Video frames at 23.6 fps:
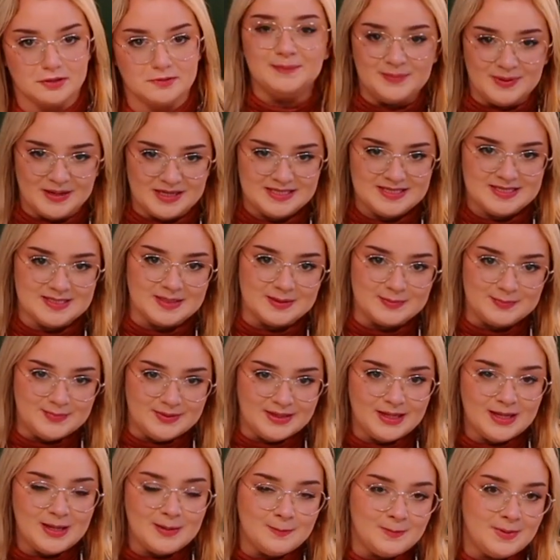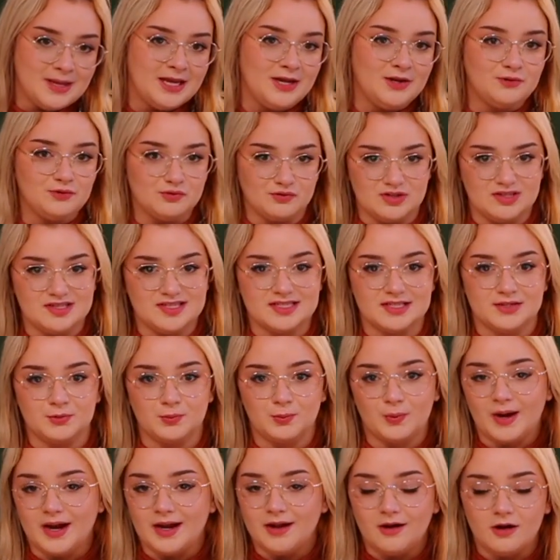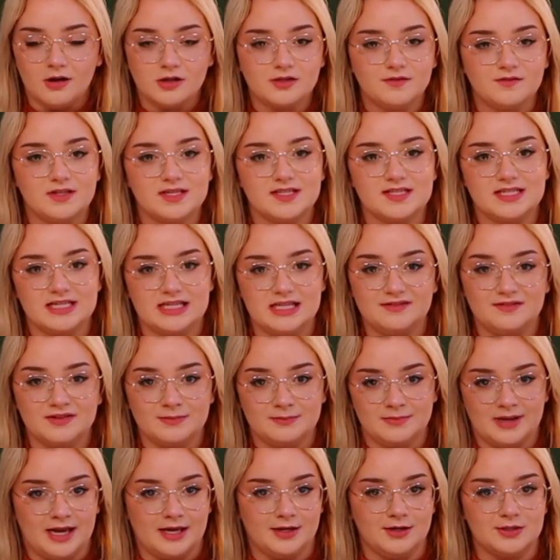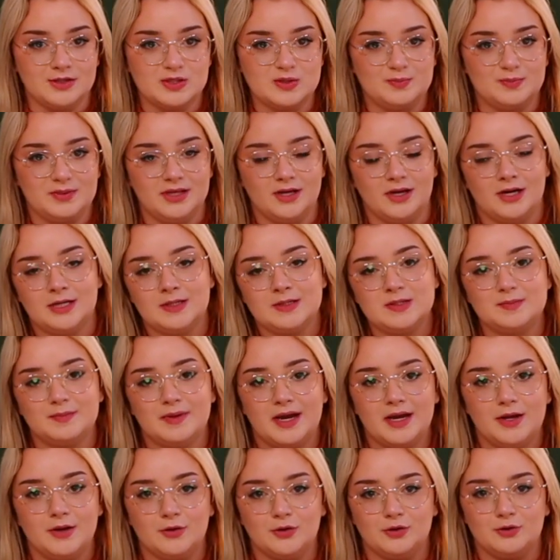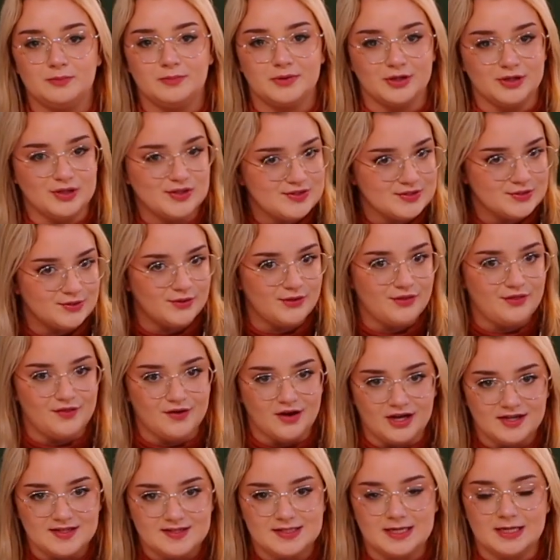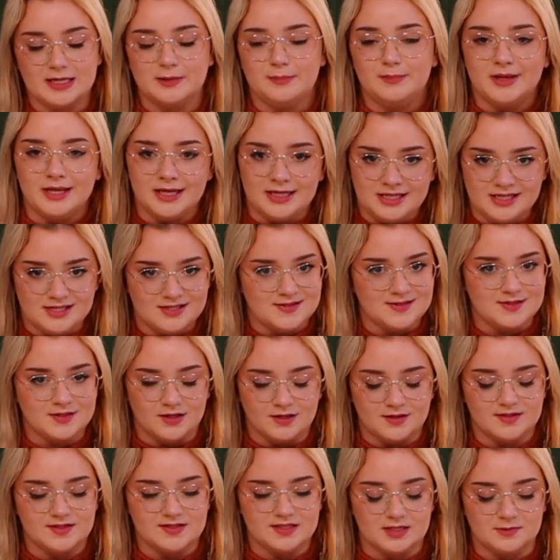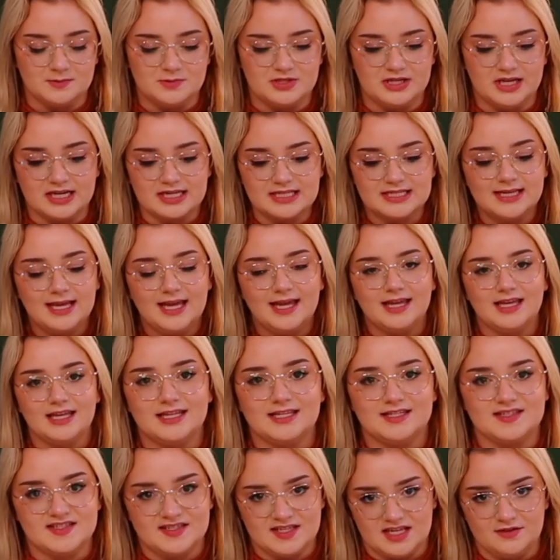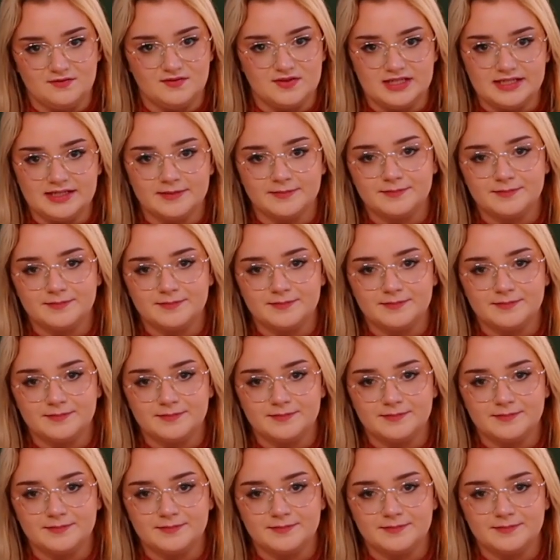But the big main reason why all of this even matters beyond my own personal thoughts and opinions on the subject is safety.